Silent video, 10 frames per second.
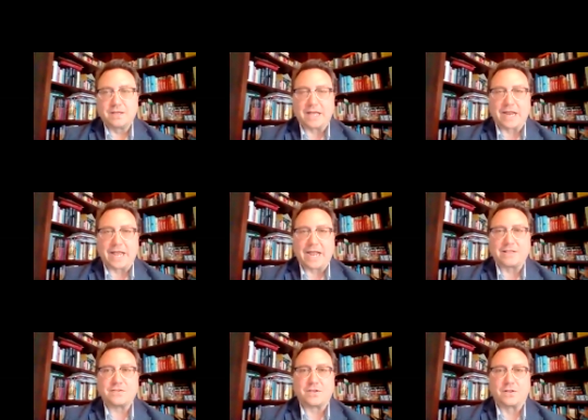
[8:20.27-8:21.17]

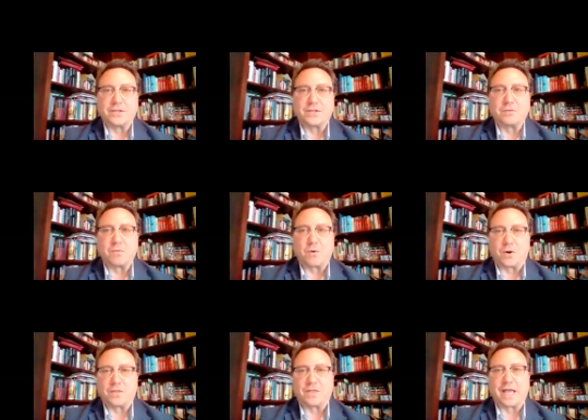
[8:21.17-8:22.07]
NIH a little
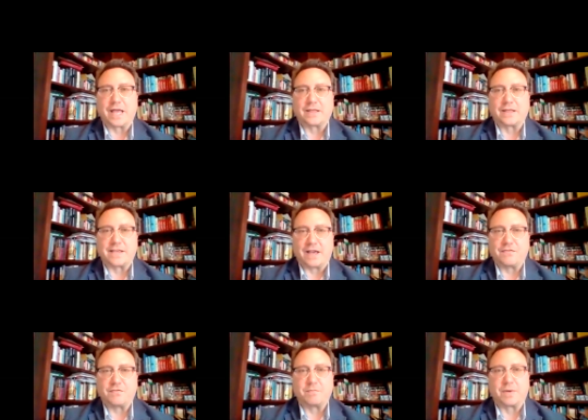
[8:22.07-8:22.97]
more than
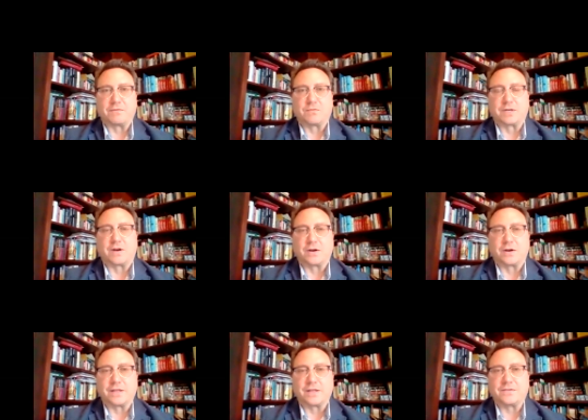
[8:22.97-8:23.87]
NSF, but
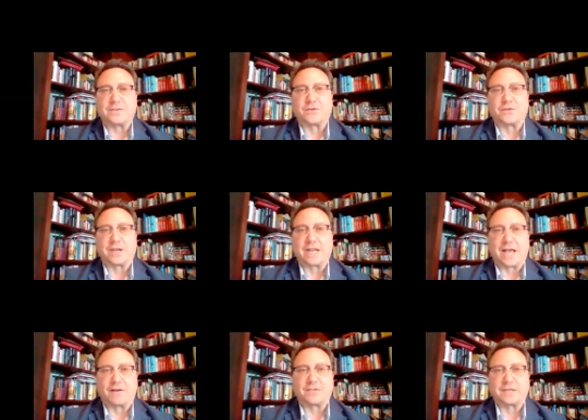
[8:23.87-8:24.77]
regardless, you're going to
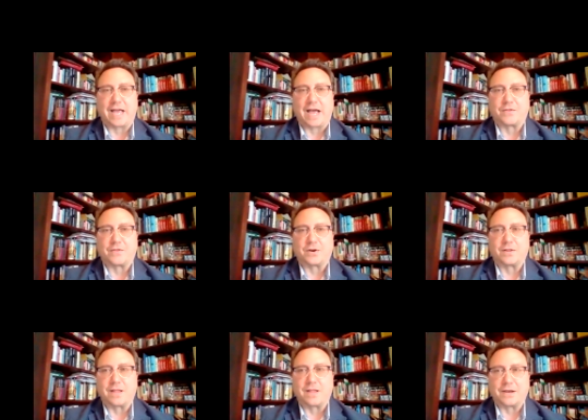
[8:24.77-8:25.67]
have to gather
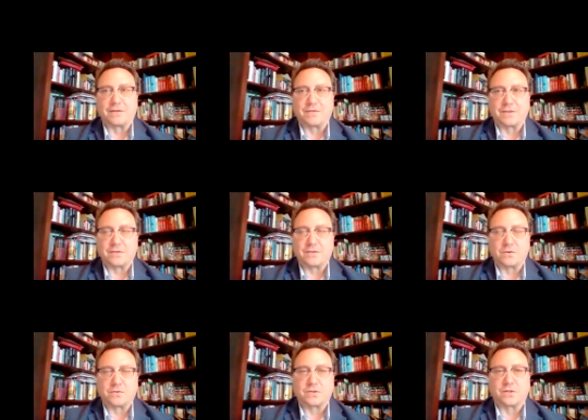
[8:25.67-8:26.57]
a lot of
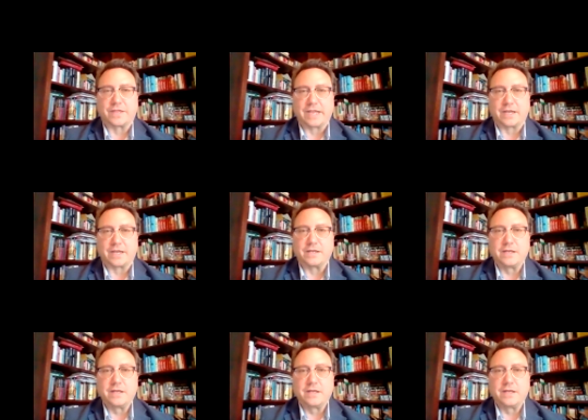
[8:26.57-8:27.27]
institutional data.